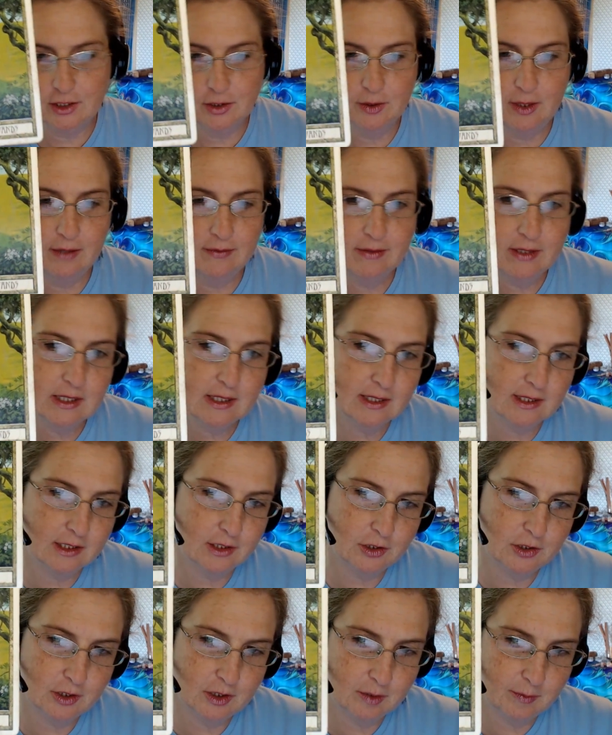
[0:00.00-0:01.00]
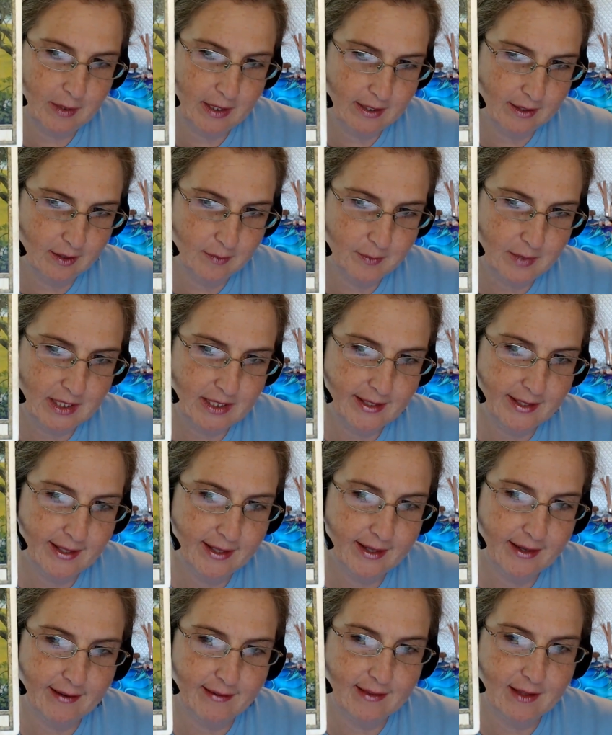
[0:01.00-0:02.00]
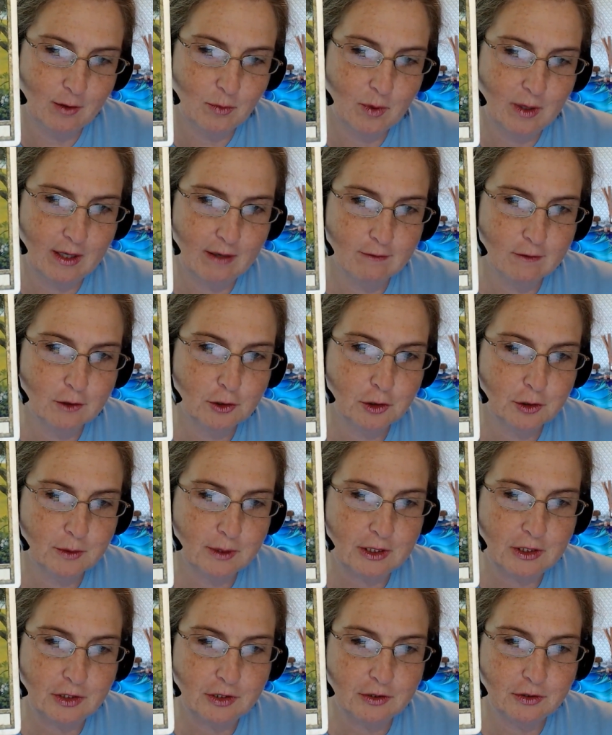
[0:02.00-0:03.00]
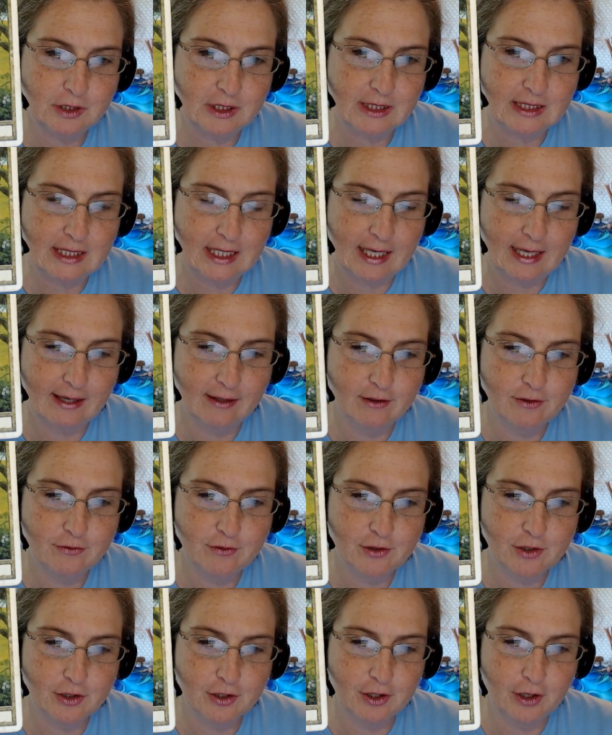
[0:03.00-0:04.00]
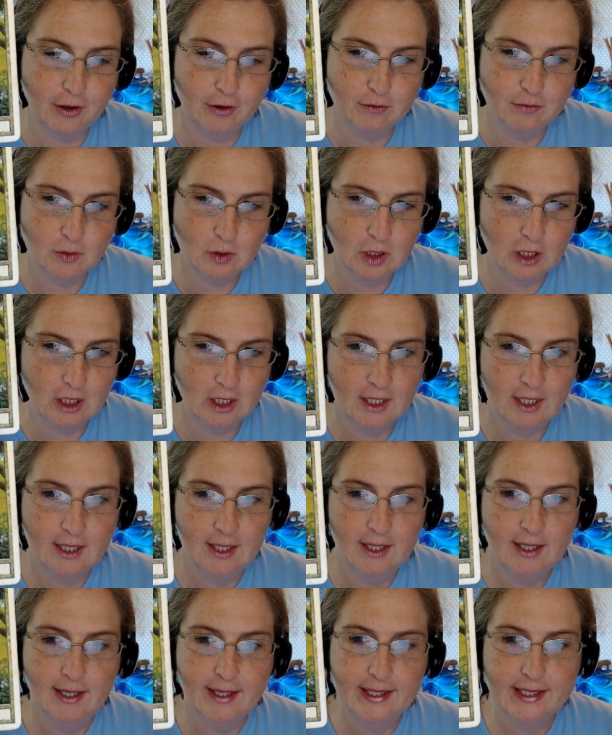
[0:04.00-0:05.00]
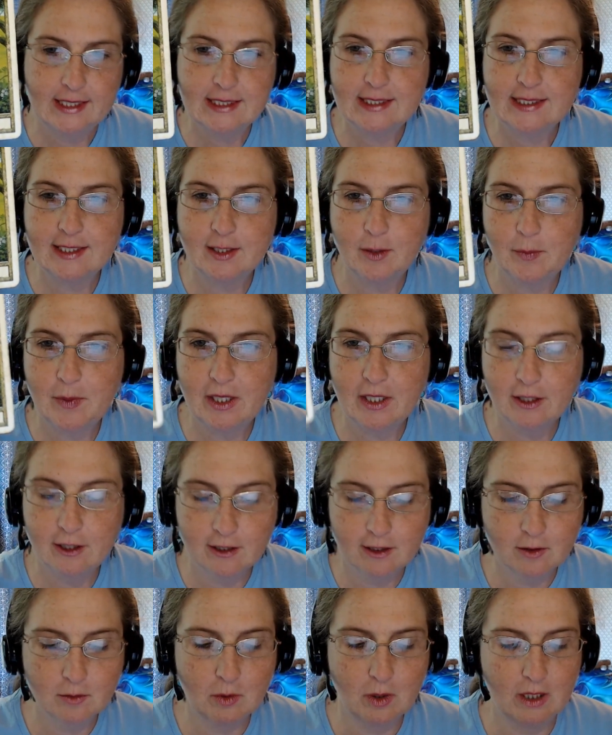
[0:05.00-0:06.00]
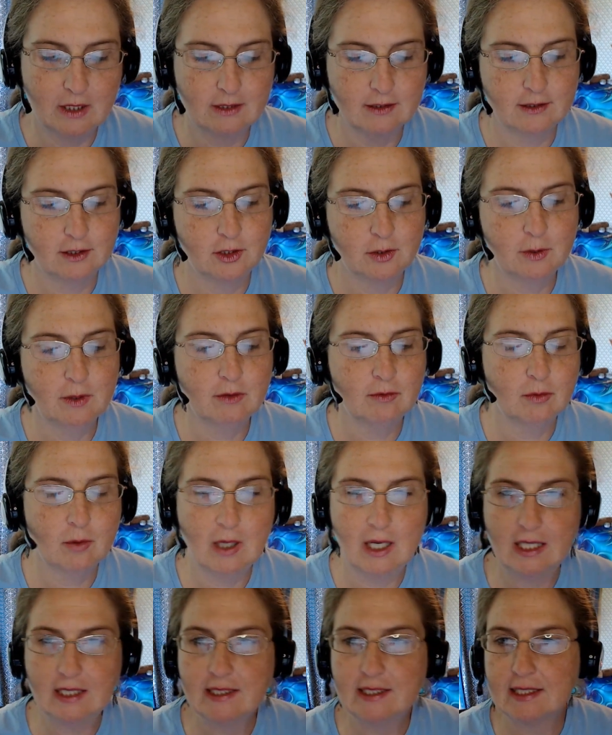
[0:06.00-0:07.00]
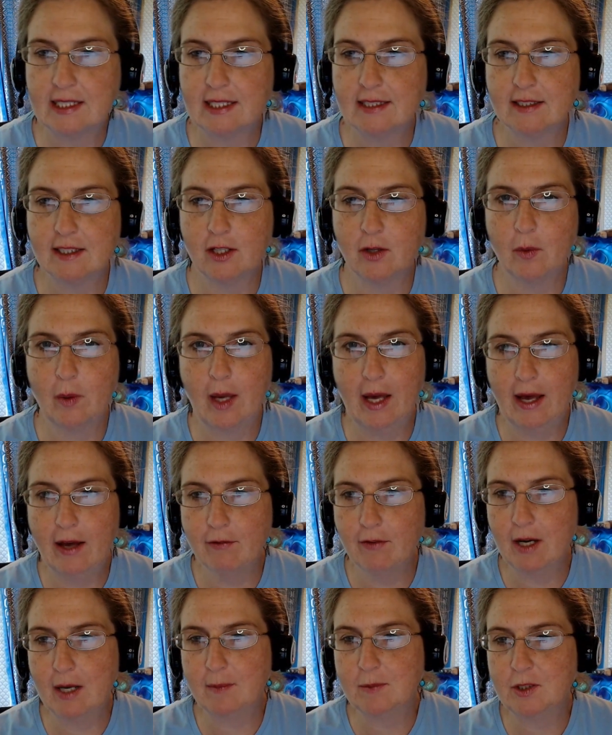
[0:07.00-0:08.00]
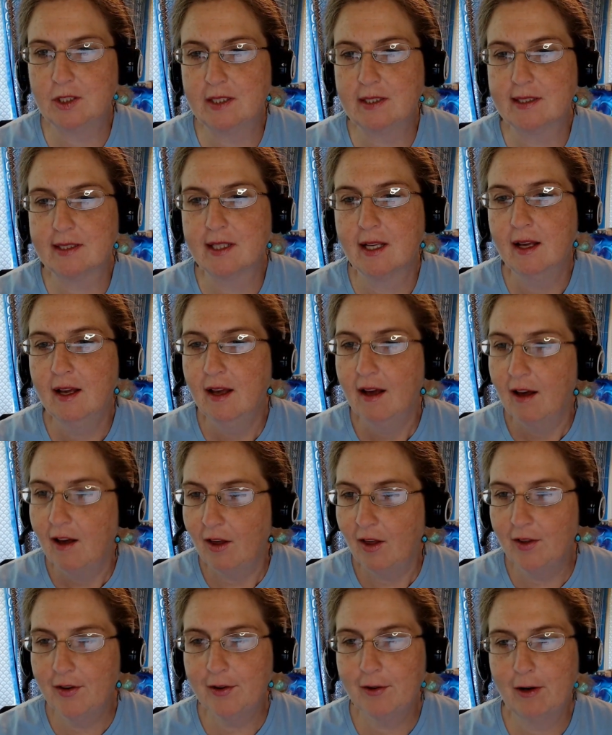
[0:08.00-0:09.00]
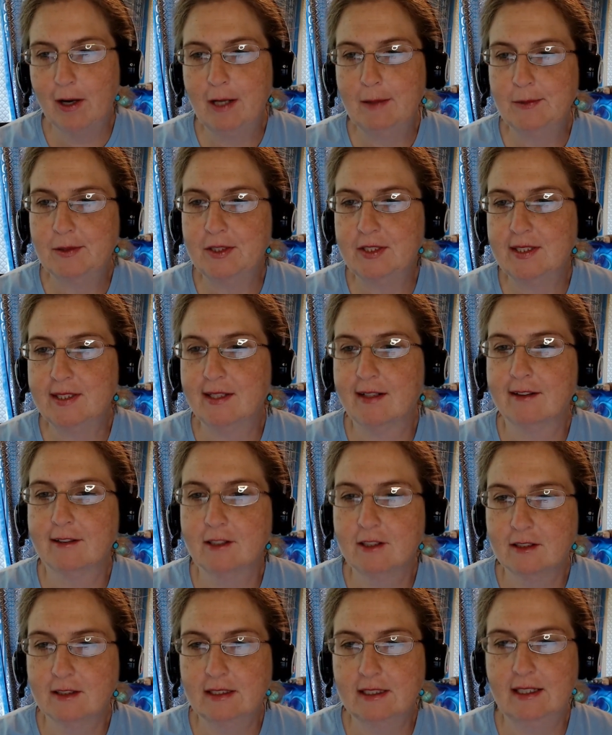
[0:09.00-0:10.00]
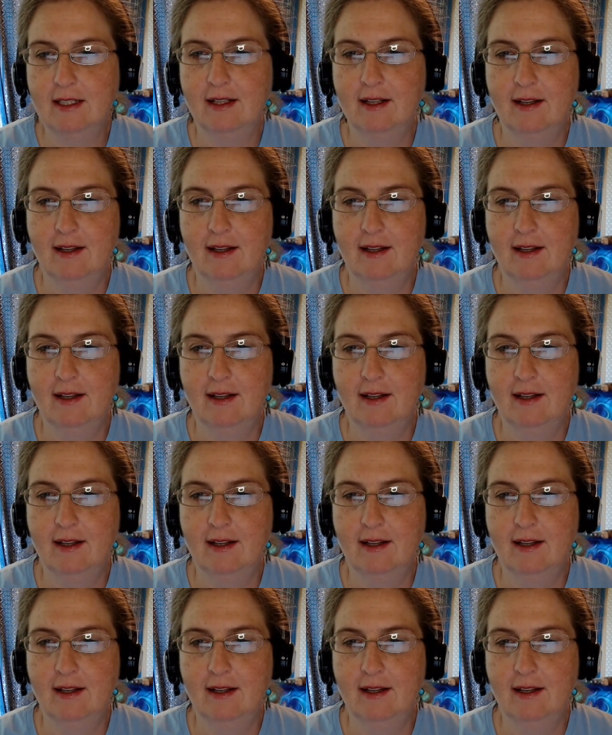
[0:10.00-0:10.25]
you have a decision to make on Monday and that whatever choice you decide to go for is going to be a good one. Two of Wands says that you have options. All your options are good.